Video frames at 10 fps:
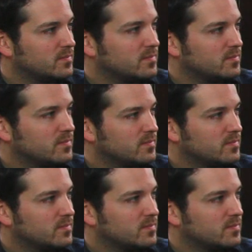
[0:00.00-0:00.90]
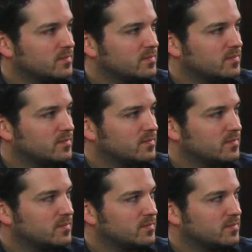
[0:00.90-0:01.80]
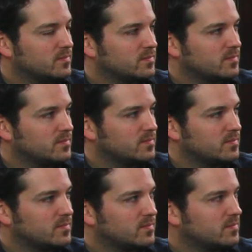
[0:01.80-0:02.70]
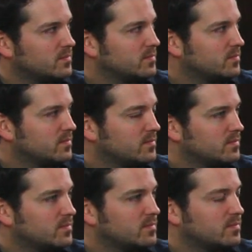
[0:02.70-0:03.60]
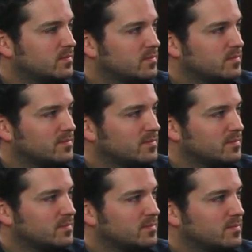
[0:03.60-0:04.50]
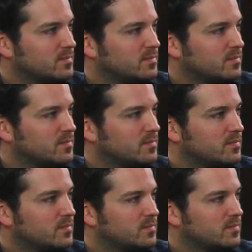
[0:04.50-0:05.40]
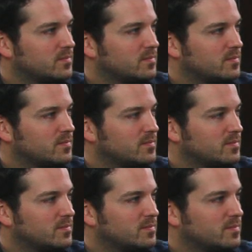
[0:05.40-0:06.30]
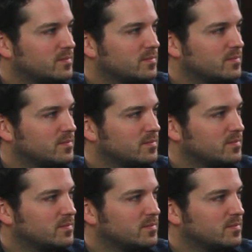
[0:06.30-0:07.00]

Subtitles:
This person isn't speaking.